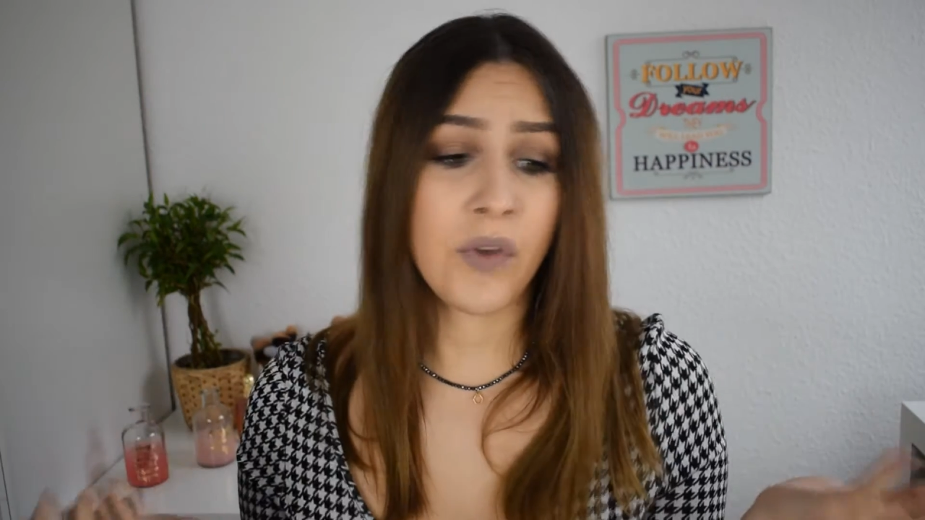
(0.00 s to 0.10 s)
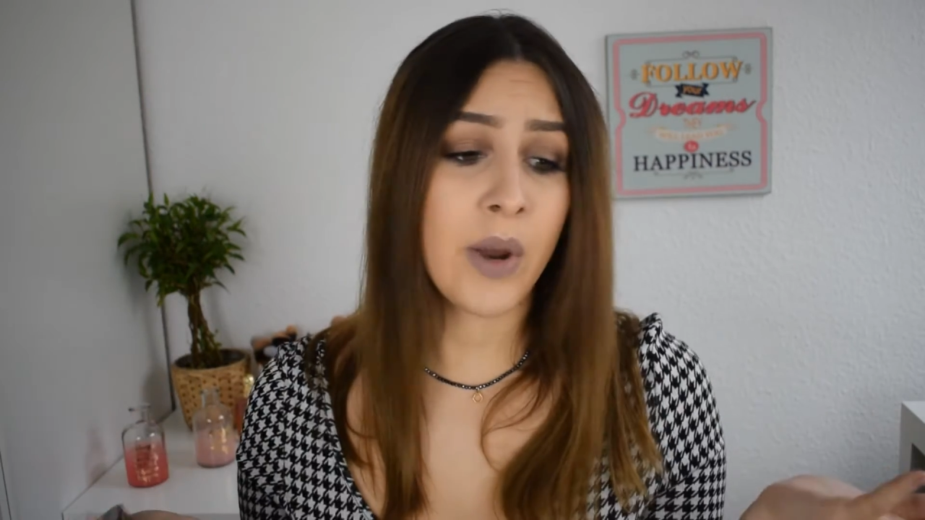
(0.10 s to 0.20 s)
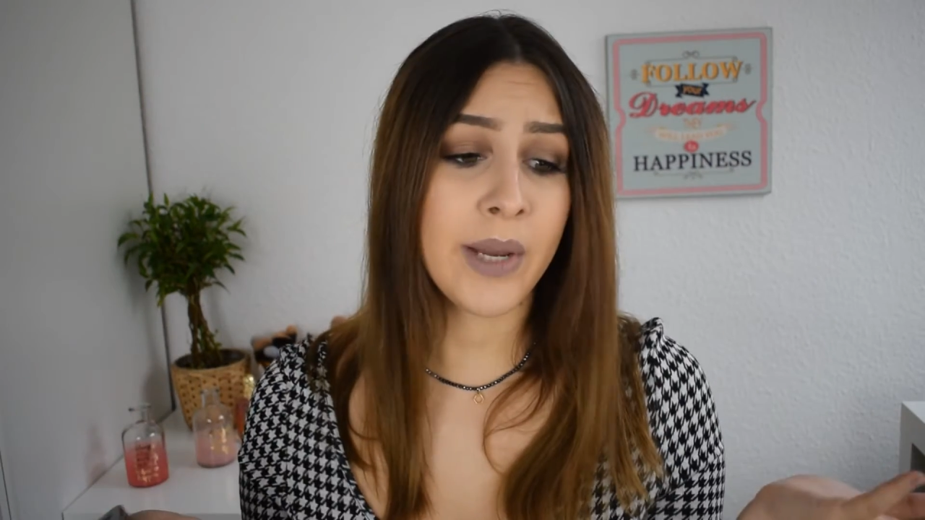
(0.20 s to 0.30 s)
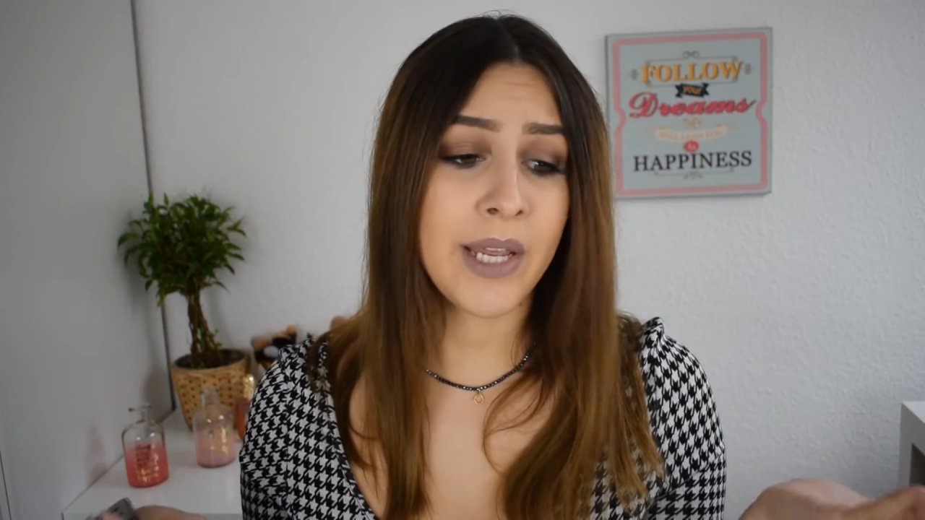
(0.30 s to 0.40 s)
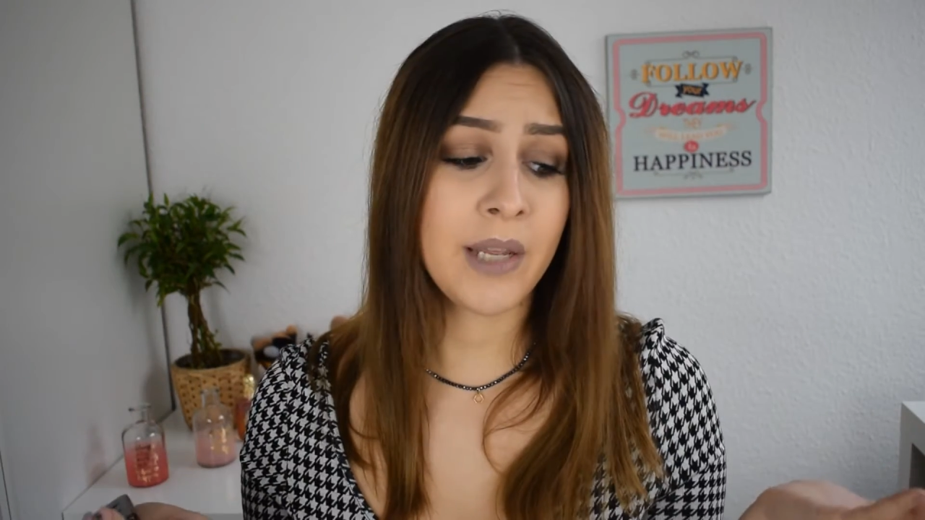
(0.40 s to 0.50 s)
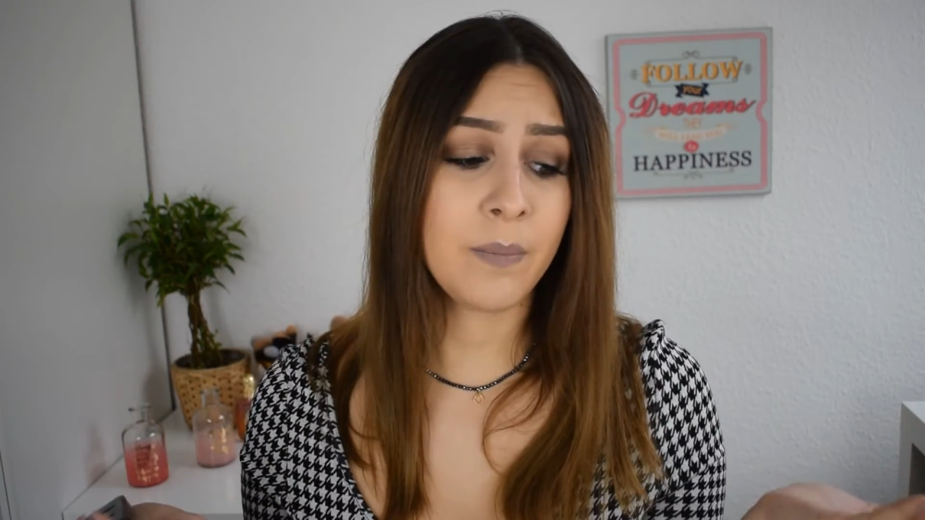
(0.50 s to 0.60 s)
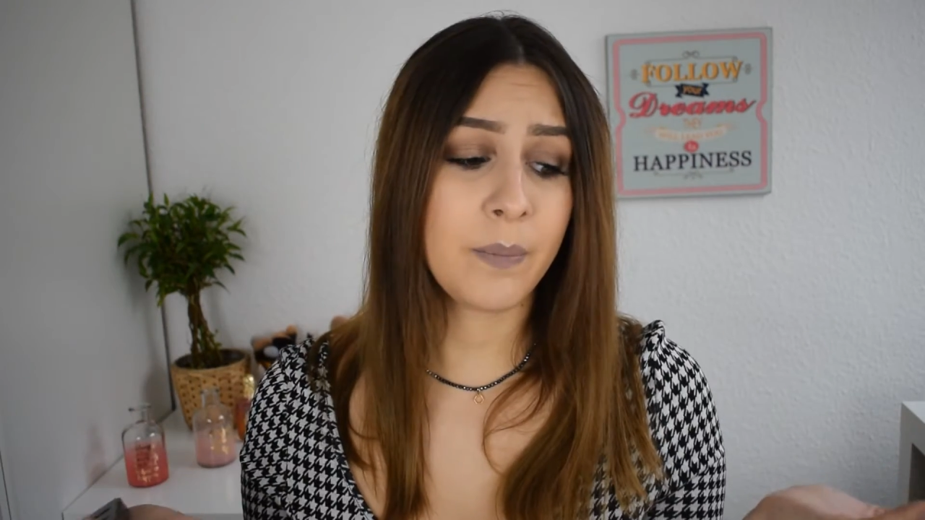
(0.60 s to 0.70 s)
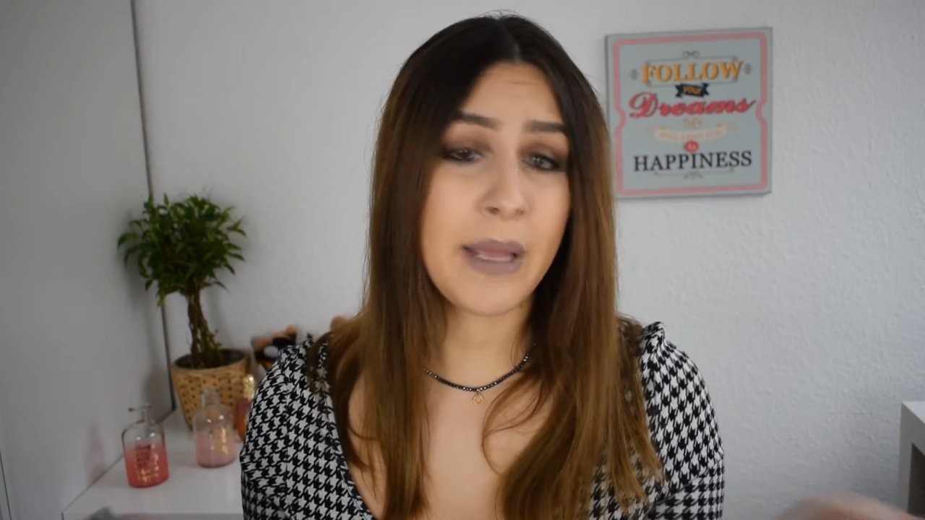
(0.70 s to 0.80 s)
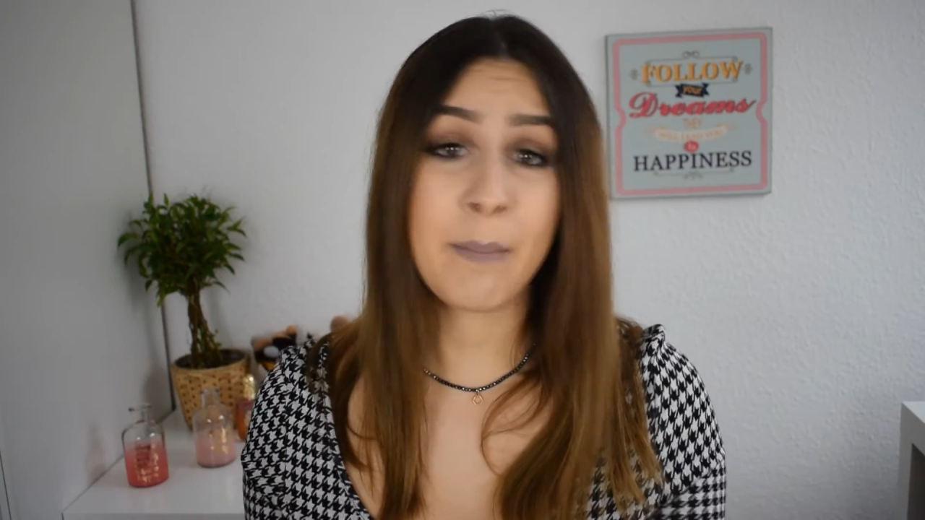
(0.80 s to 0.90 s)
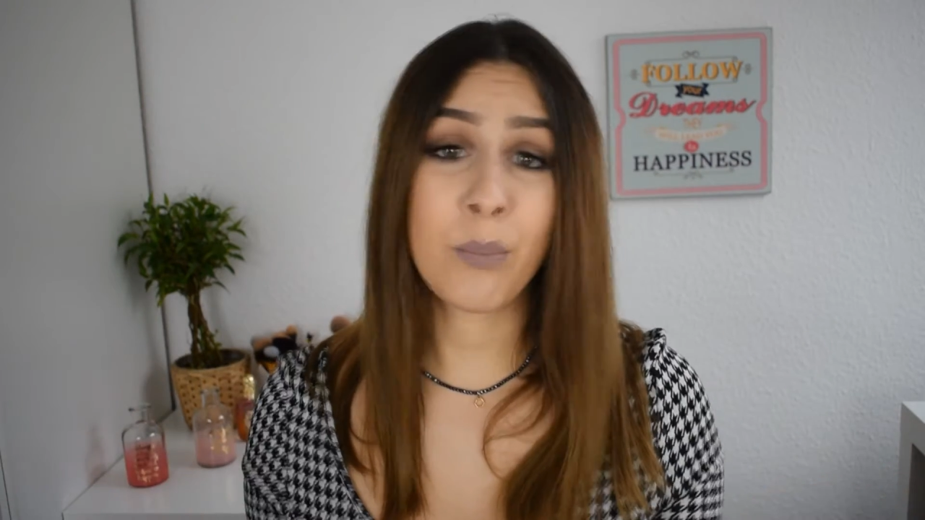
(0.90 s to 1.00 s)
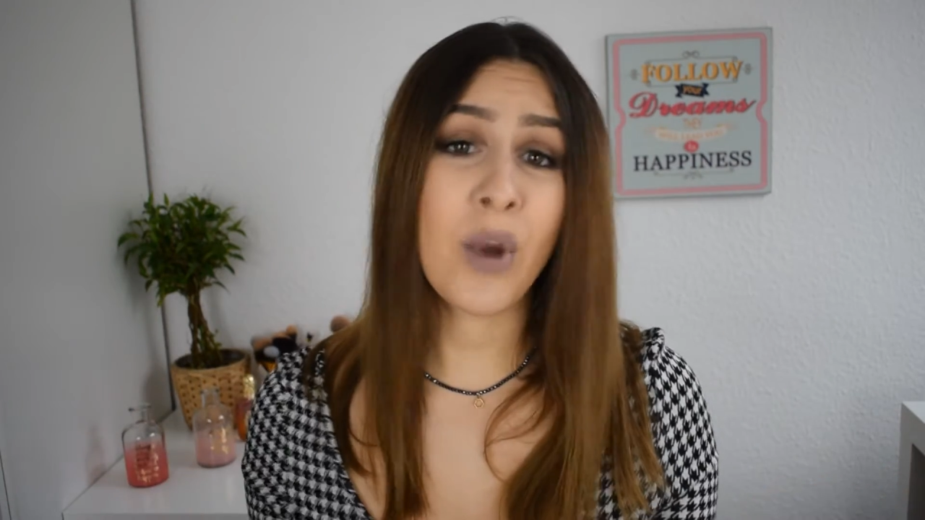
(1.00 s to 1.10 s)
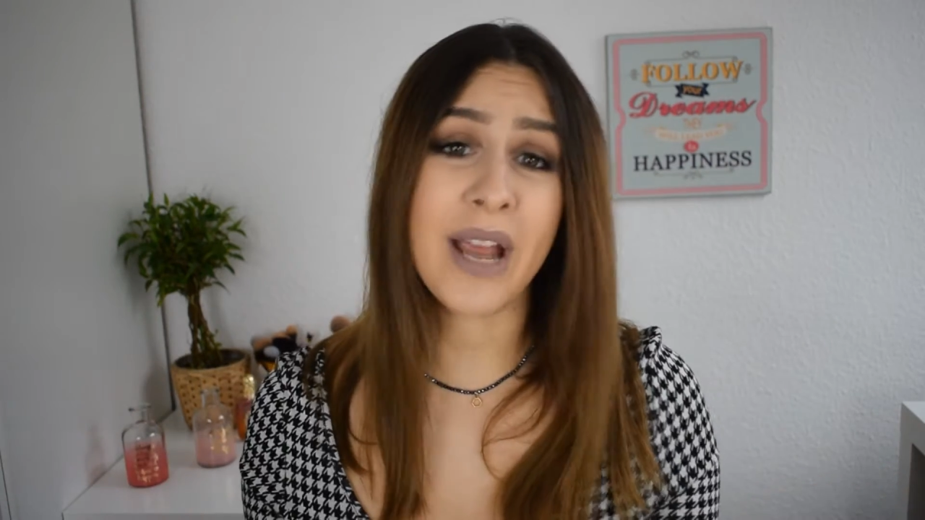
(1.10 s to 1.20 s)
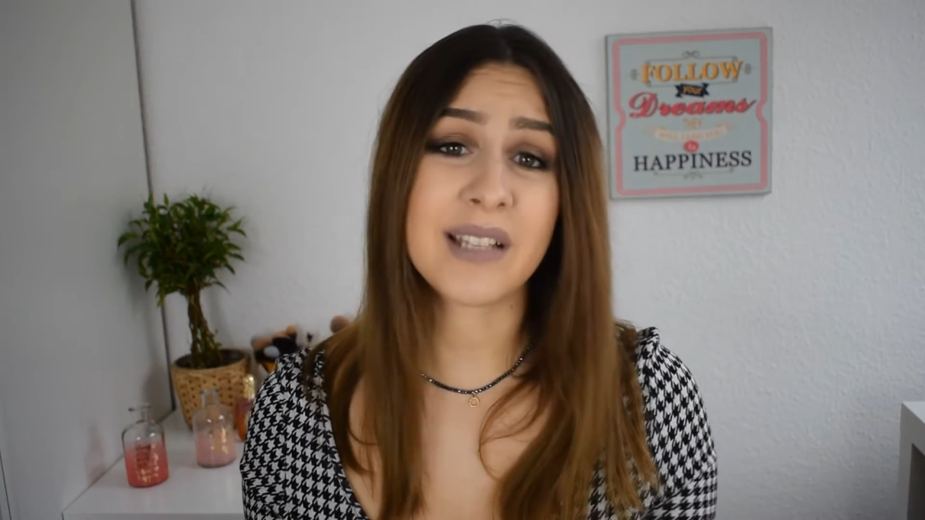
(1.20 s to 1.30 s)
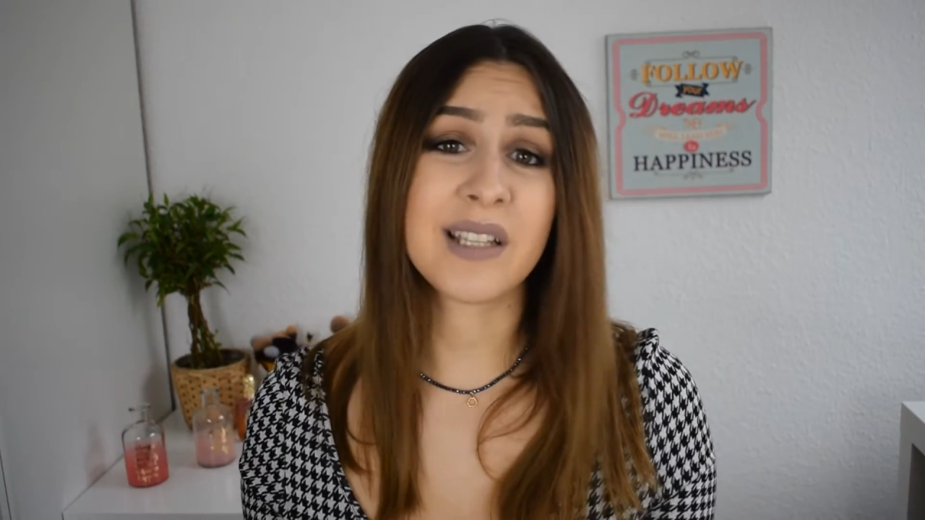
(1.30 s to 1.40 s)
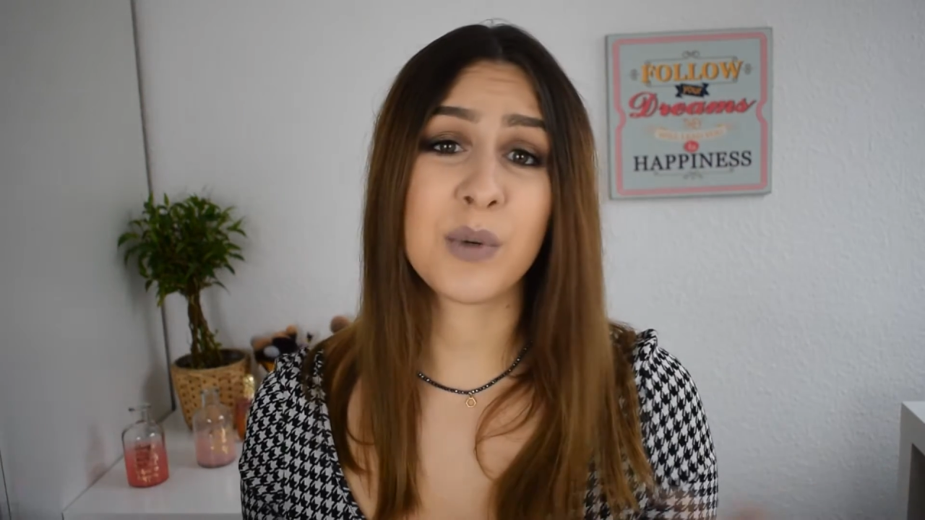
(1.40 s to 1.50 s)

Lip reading: very impressed.